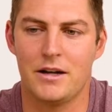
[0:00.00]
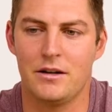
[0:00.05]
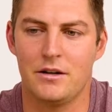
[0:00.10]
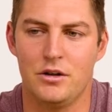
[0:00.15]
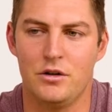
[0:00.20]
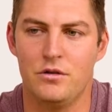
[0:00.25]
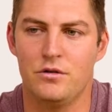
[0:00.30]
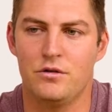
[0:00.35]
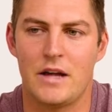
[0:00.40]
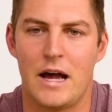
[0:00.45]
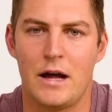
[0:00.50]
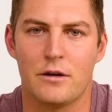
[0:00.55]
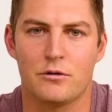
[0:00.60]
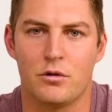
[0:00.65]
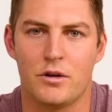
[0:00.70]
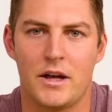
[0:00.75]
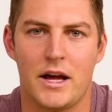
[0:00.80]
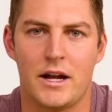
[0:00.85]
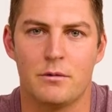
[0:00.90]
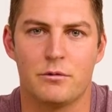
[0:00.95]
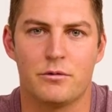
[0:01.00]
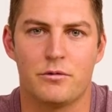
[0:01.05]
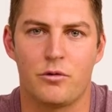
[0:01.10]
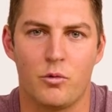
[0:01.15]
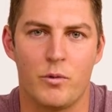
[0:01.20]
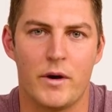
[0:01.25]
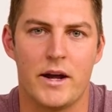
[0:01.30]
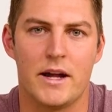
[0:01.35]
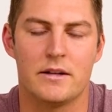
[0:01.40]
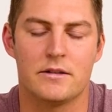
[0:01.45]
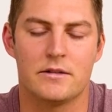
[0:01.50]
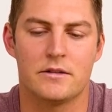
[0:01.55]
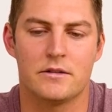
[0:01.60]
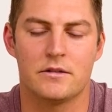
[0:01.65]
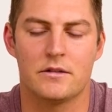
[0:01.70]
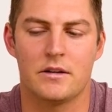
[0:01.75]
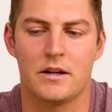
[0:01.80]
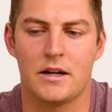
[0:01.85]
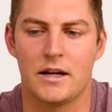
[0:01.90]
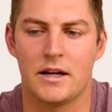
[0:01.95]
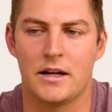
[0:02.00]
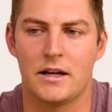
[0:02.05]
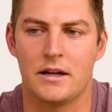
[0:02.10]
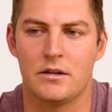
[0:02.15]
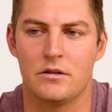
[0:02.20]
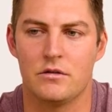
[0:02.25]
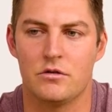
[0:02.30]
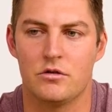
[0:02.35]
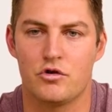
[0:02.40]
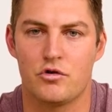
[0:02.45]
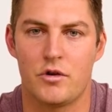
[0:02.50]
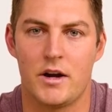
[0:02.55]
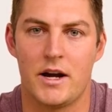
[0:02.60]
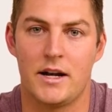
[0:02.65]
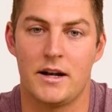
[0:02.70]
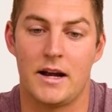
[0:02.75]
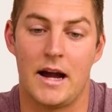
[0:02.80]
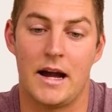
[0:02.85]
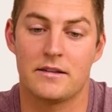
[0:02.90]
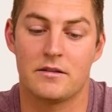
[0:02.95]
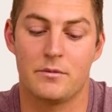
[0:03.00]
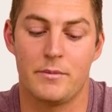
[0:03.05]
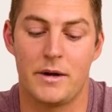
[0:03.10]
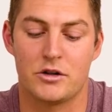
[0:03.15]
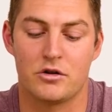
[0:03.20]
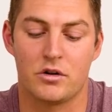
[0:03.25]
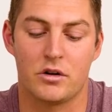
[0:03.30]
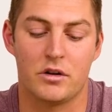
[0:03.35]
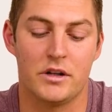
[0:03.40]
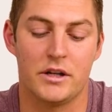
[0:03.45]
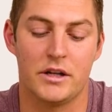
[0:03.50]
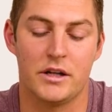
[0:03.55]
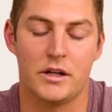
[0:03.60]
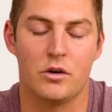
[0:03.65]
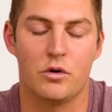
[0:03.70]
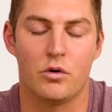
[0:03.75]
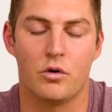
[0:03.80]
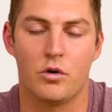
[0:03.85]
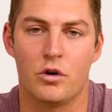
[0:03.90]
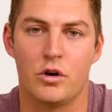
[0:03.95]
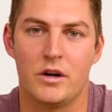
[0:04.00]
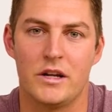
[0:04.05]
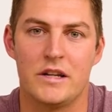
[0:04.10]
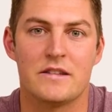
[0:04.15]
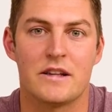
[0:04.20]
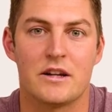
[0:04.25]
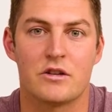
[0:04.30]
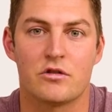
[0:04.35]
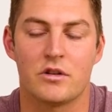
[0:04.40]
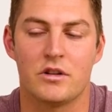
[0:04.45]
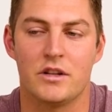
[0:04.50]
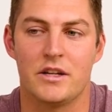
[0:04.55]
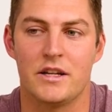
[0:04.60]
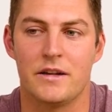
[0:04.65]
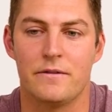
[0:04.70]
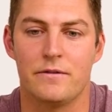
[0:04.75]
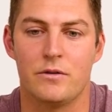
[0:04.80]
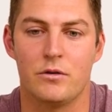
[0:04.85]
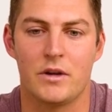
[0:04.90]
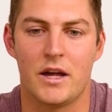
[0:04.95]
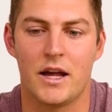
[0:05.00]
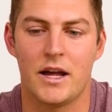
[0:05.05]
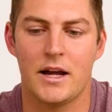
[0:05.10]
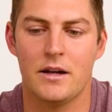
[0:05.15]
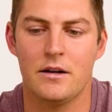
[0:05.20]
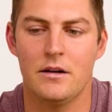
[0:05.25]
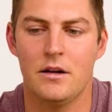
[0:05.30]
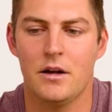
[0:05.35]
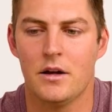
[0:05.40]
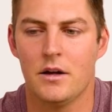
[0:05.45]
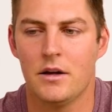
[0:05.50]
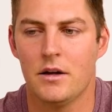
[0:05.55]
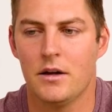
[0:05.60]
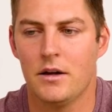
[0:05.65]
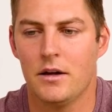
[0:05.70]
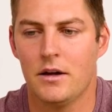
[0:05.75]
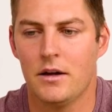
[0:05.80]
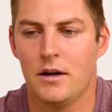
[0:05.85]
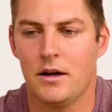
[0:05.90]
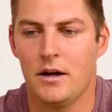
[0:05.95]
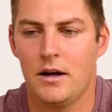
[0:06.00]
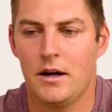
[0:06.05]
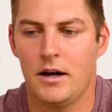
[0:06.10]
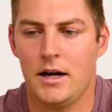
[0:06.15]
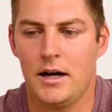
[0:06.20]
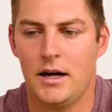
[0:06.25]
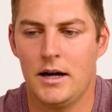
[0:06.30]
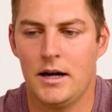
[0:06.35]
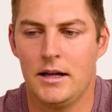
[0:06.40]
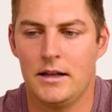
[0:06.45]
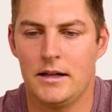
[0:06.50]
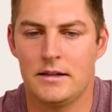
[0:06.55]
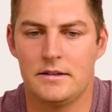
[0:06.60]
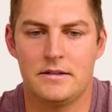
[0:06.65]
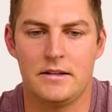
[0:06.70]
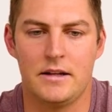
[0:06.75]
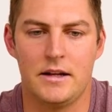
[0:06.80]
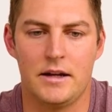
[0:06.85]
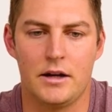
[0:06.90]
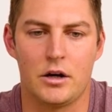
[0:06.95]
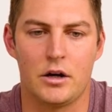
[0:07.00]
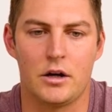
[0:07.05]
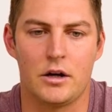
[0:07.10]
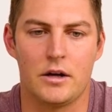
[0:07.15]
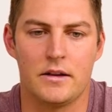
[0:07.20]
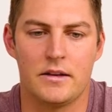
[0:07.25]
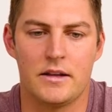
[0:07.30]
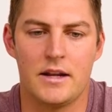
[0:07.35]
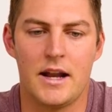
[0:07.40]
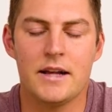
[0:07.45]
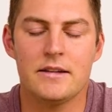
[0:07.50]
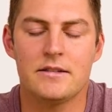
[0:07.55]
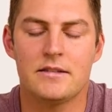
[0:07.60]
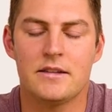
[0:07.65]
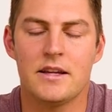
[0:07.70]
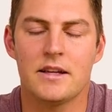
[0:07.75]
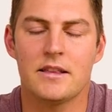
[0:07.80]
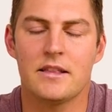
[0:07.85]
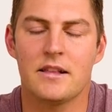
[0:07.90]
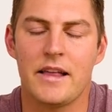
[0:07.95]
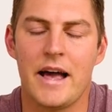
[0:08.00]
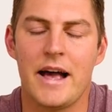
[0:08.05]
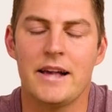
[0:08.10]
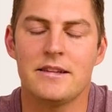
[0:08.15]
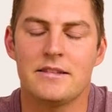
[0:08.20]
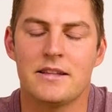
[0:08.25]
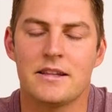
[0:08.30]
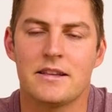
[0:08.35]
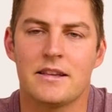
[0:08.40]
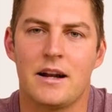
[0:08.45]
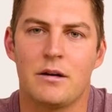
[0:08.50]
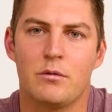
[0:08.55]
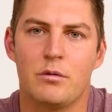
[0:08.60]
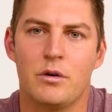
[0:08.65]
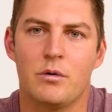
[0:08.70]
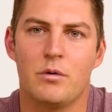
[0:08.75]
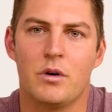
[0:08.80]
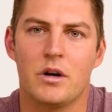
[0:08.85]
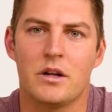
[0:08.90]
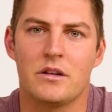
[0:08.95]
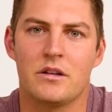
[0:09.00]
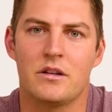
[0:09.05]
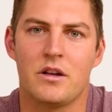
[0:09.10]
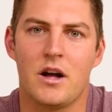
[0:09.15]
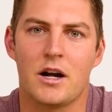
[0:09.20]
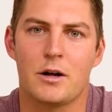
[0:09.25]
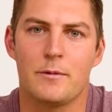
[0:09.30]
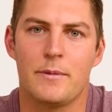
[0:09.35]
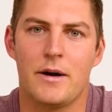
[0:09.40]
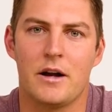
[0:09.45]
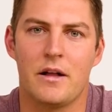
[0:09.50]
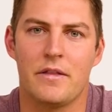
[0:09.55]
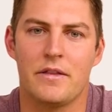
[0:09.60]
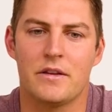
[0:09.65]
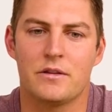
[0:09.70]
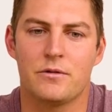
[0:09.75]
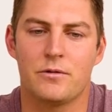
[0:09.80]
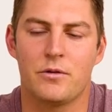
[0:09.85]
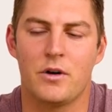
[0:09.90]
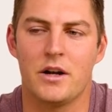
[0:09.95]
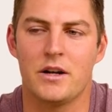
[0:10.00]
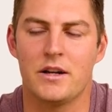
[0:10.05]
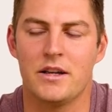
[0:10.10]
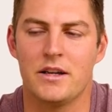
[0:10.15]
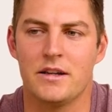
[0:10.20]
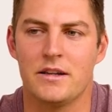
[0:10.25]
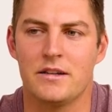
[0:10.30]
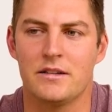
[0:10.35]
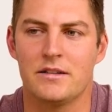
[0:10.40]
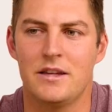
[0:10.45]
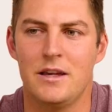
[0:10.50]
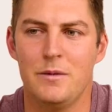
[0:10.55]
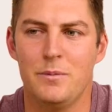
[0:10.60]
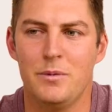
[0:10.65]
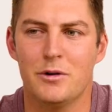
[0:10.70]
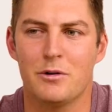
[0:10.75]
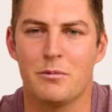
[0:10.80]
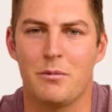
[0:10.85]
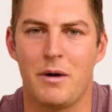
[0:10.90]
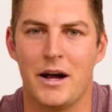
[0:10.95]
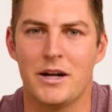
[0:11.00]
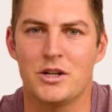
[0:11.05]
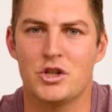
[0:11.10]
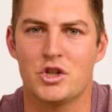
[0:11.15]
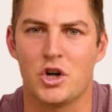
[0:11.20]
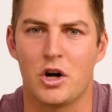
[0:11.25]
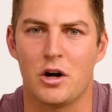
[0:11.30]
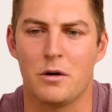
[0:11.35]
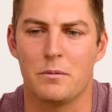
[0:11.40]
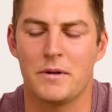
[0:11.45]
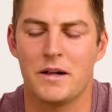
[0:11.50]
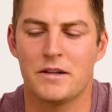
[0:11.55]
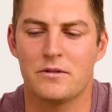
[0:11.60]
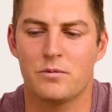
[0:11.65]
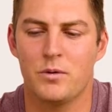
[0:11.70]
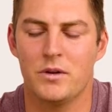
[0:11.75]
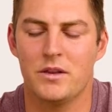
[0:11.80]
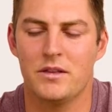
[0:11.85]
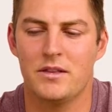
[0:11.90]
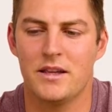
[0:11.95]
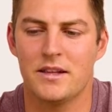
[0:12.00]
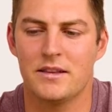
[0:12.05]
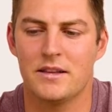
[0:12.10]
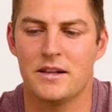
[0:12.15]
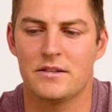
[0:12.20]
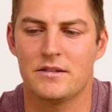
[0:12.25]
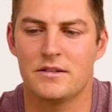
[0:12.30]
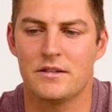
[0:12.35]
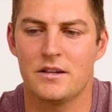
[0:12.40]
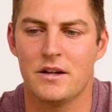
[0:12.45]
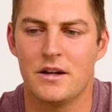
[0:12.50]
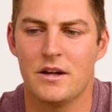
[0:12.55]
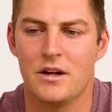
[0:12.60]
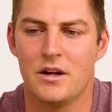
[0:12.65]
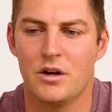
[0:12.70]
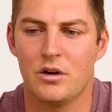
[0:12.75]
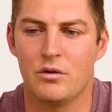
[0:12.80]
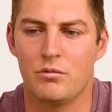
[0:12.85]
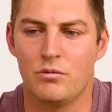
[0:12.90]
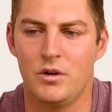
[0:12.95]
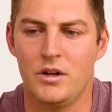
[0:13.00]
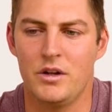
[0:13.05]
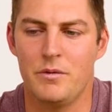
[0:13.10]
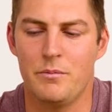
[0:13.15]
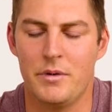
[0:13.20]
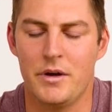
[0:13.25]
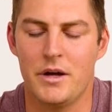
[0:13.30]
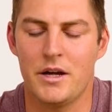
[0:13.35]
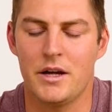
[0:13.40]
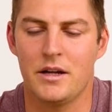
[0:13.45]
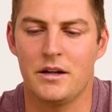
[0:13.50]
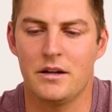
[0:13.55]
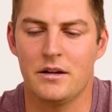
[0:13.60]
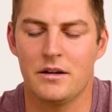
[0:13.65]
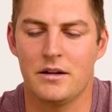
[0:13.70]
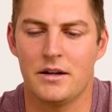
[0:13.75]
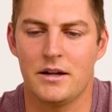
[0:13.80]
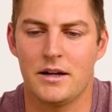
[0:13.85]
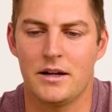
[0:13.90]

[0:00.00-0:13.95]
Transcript: Use household items for weights and train isometrically or eccentrically if you can. Let's see here. The last thing that I really wanted to talk about on this front is keeping your mind sharp. That's one thing that's really big.